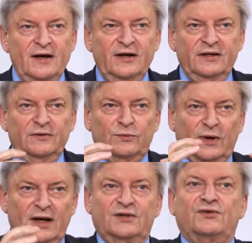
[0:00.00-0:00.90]
the
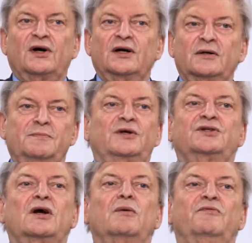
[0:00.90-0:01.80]
white rider
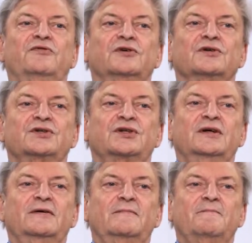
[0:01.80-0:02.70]
must come first,
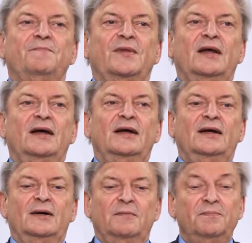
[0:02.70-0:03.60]

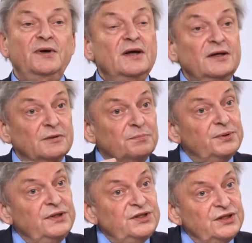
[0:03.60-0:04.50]
being the
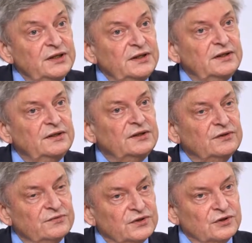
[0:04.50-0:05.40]
preaching
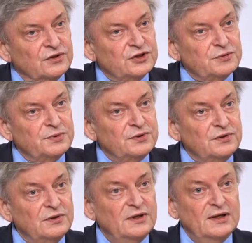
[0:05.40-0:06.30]
of the gospel,